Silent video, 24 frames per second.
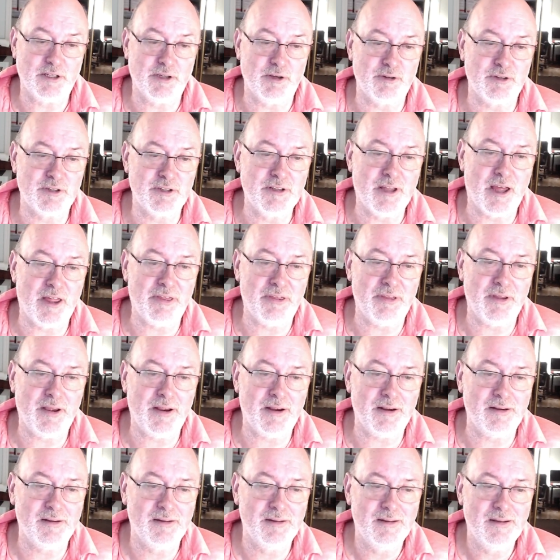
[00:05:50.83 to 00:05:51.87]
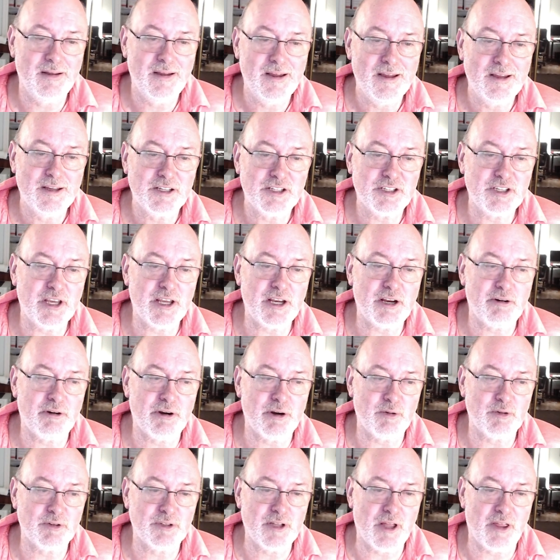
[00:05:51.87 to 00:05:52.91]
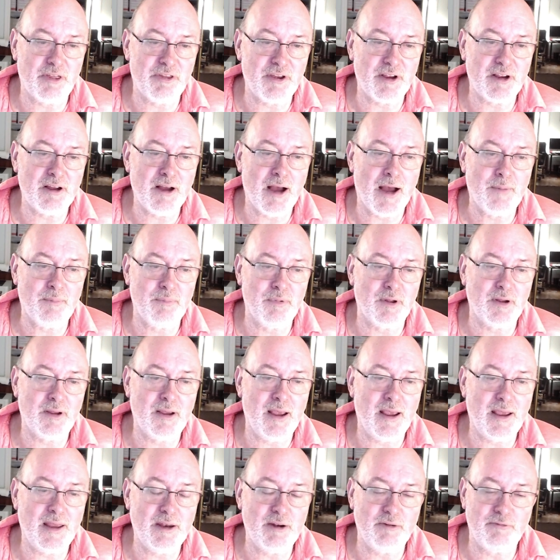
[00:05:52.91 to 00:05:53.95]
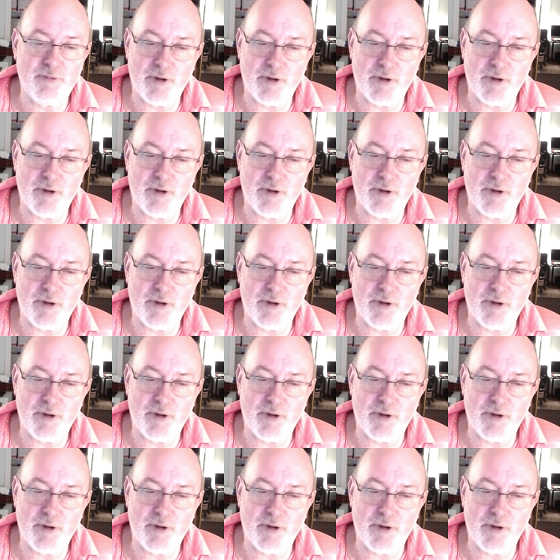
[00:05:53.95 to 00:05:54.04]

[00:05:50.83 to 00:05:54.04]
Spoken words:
It's nothing secret, it was nothing complicated,